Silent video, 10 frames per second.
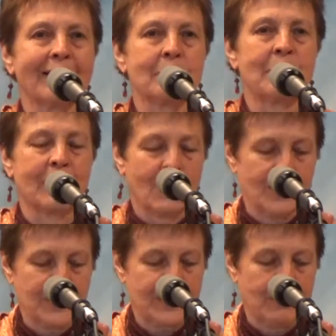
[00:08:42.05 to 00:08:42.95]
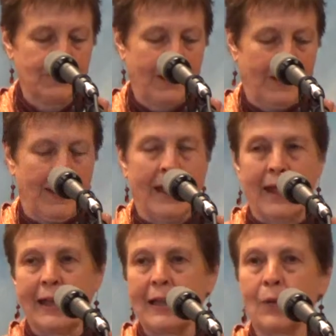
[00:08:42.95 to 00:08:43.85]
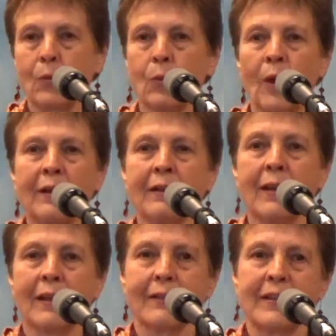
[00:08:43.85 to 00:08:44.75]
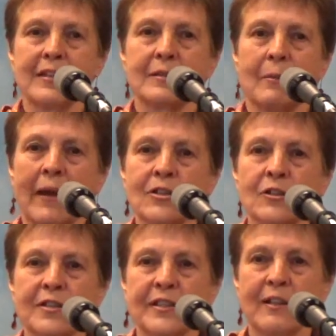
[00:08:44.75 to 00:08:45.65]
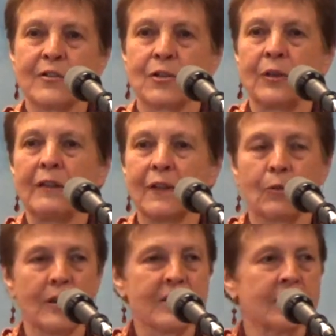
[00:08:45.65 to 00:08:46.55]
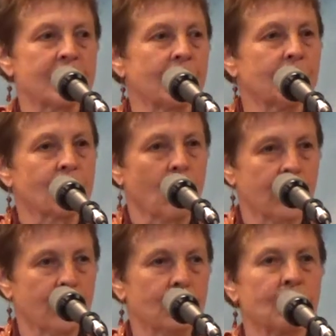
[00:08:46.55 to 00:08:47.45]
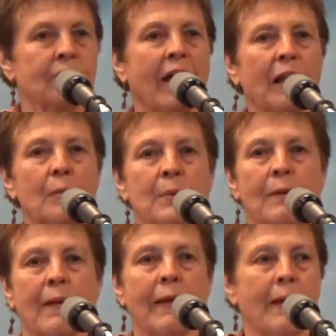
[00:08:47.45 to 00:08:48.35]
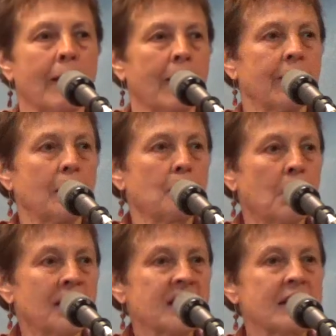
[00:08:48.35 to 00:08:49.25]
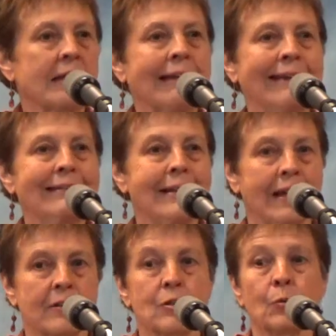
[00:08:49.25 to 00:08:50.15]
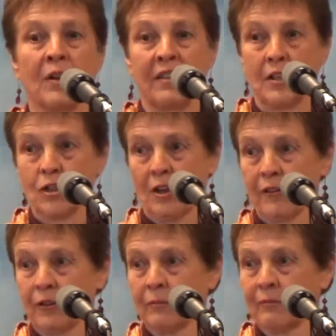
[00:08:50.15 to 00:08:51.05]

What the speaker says: Because when these imaginal cells are in the chrysalis and starting to develop, they must connect with each other.